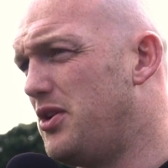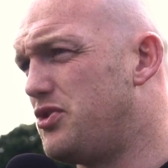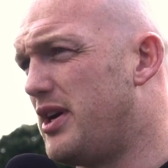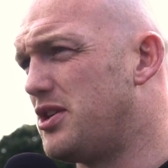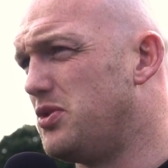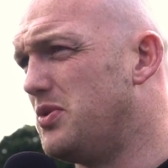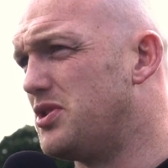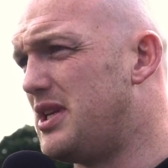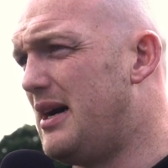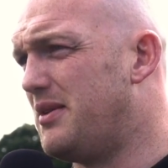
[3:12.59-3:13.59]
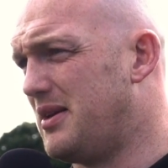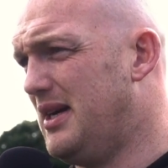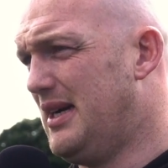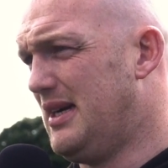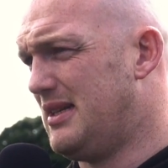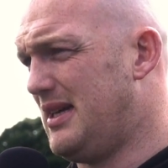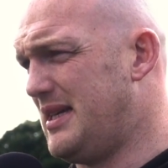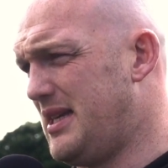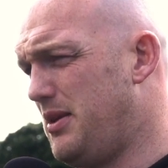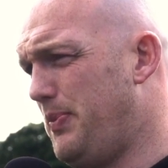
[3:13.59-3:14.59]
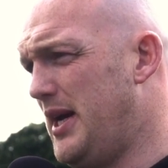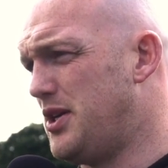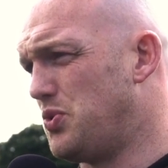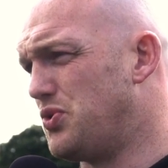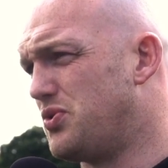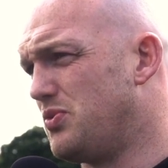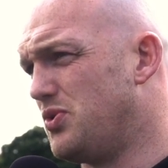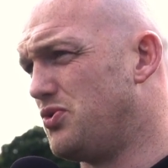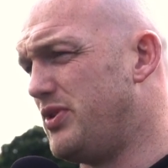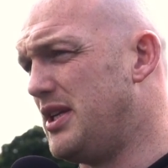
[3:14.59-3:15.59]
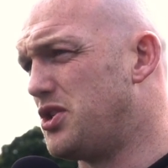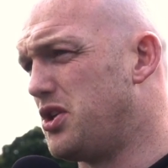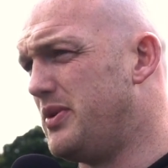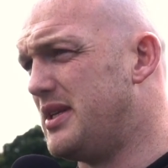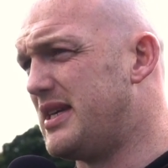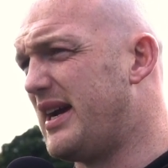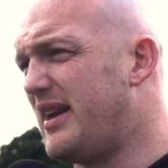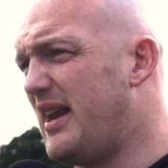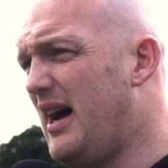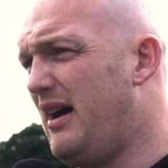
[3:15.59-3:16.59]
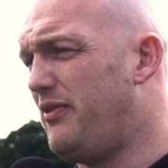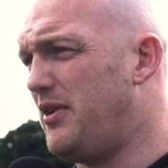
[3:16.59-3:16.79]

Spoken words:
They're trying to slow us down, and like I said, the pace was really slow in the second half.